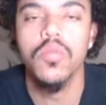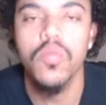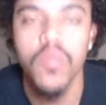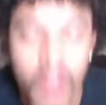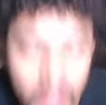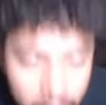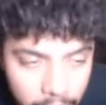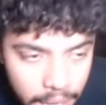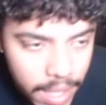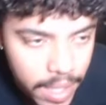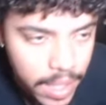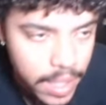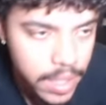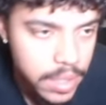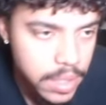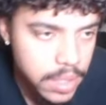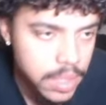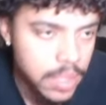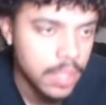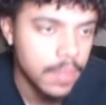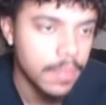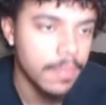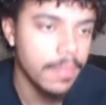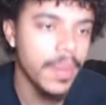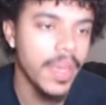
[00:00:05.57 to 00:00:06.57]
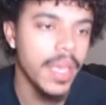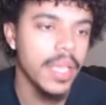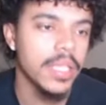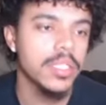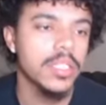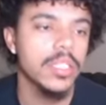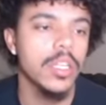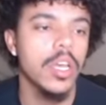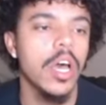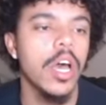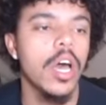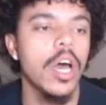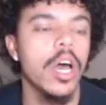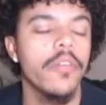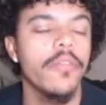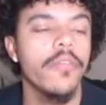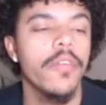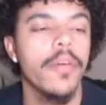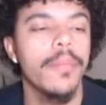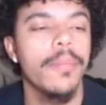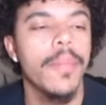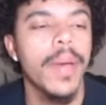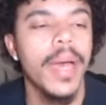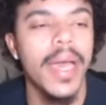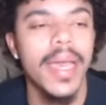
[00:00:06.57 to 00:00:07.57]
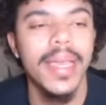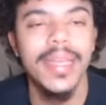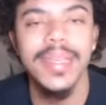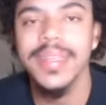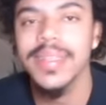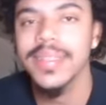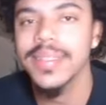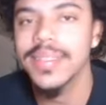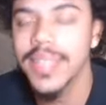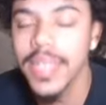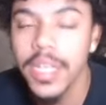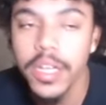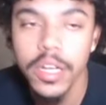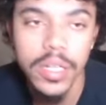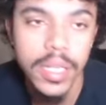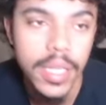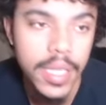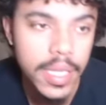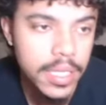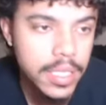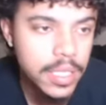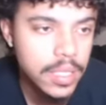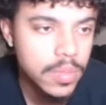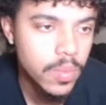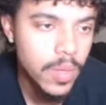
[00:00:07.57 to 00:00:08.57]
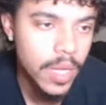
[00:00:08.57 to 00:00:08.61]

rankings based off my tier list.